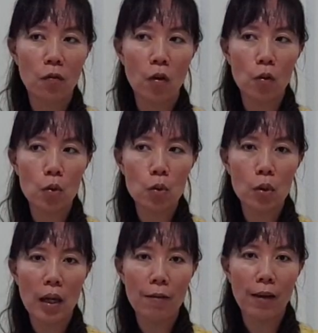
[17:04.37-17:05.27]
for those who
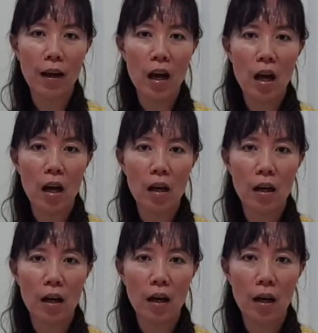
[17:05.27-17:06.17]
have like
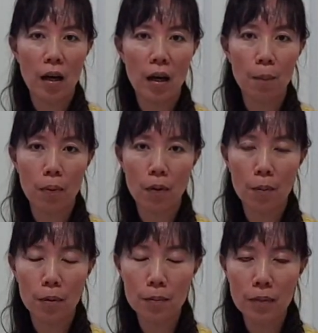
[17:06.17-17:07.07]
heart
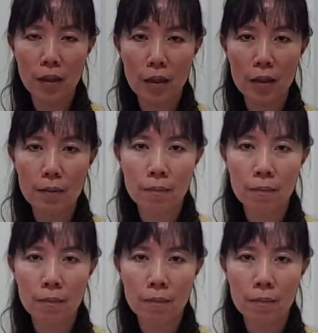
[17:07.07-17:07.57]
problem, okay,